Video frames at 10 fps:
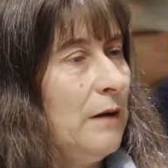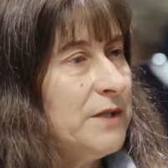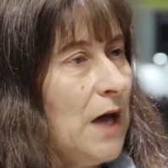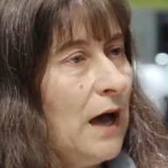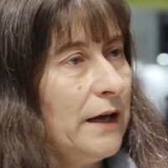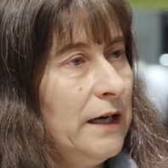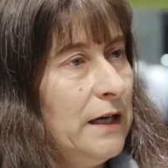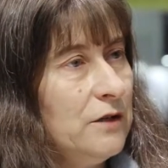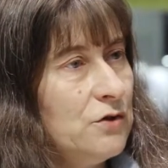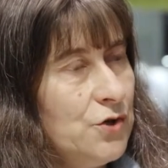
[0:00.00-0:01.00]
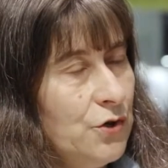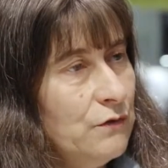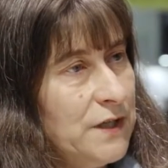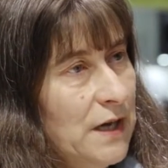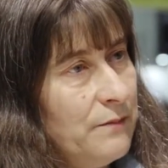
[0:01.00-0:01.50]
targeting
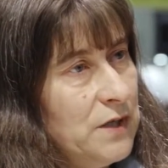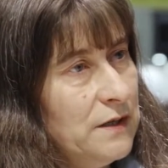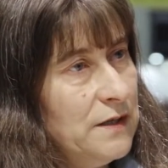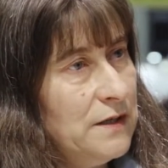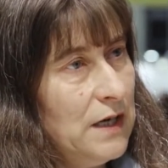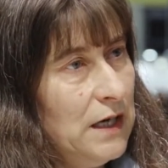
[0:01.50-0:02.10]
two receptors